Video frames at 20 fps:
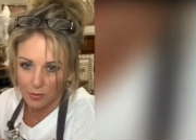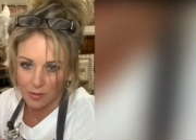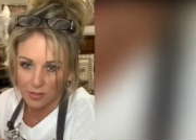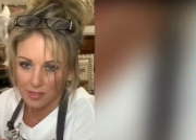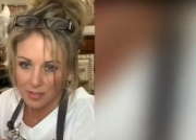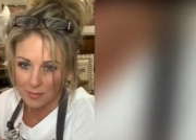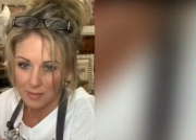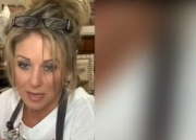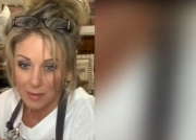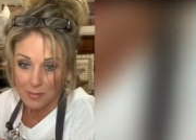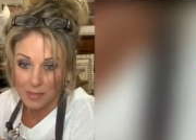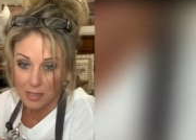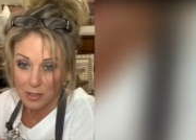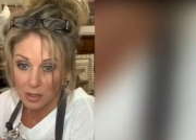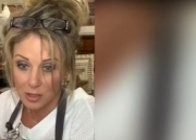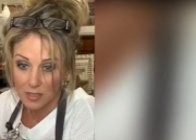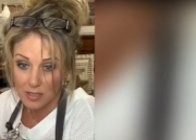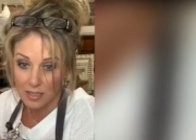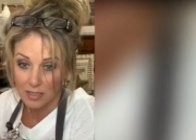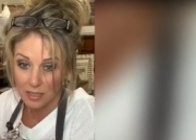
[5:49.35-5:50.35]
So sometimes
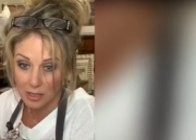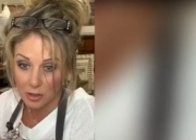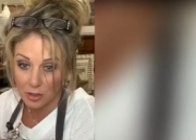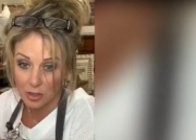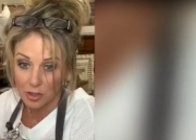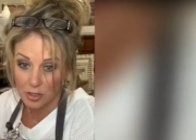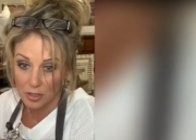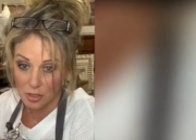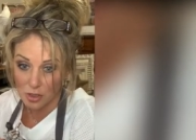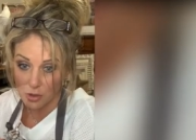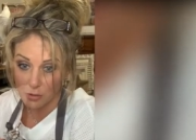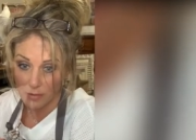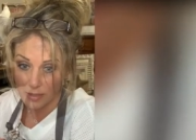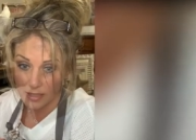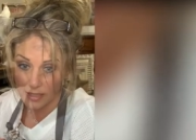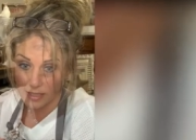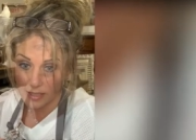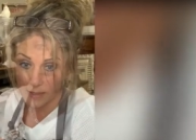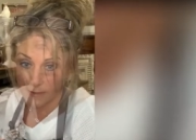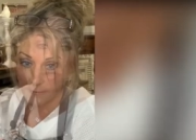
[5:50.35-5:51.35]
it's just a little
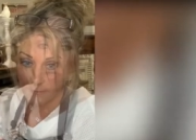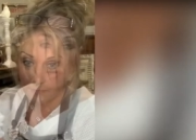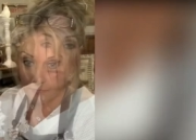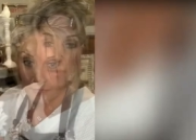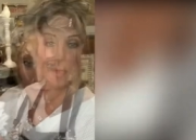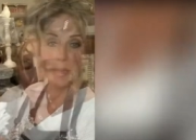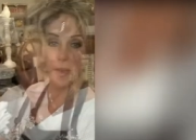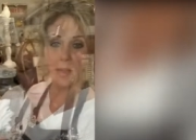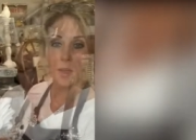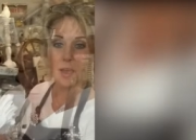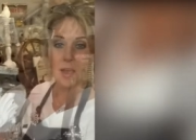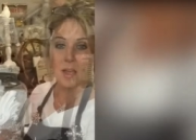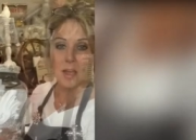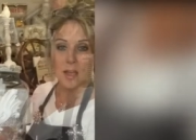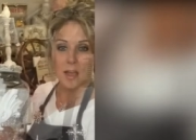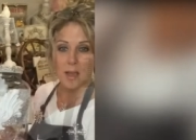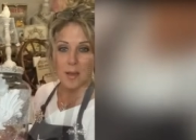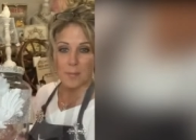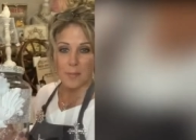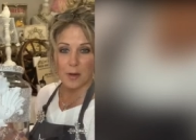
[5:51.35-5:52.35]
tricky. a little bit, you
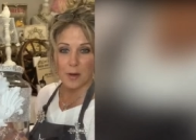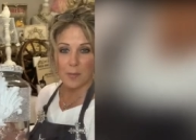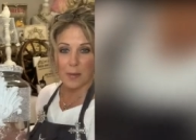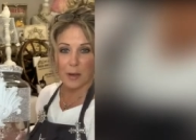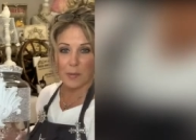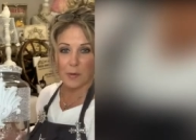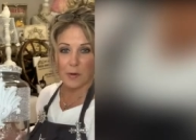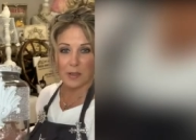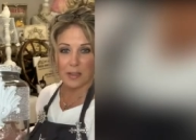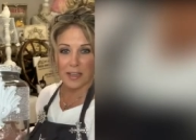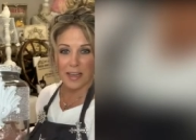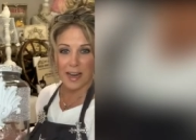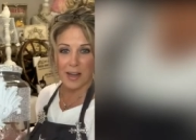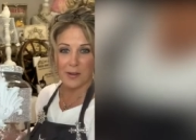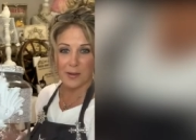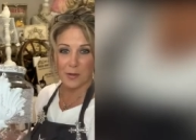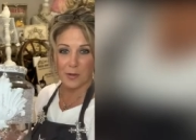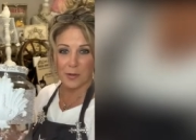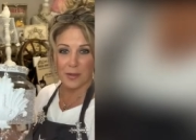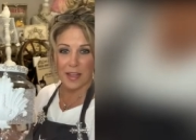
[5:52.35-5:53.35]
know. But oh my word, look
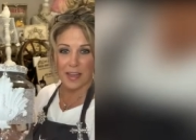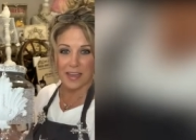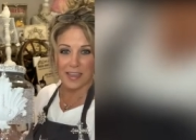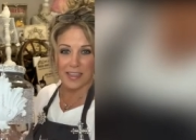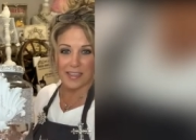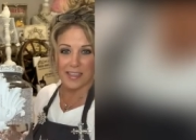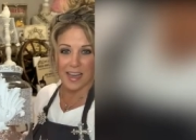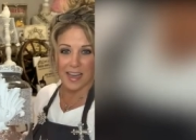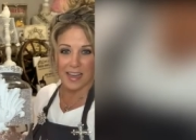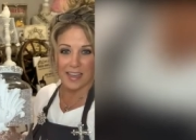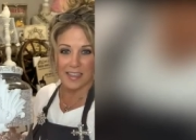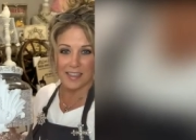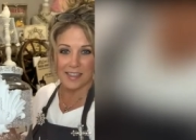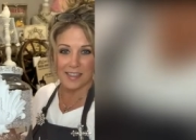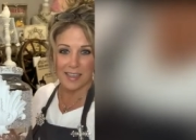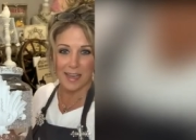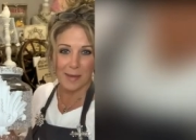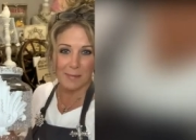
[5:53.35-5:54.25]
how cool that is, guys.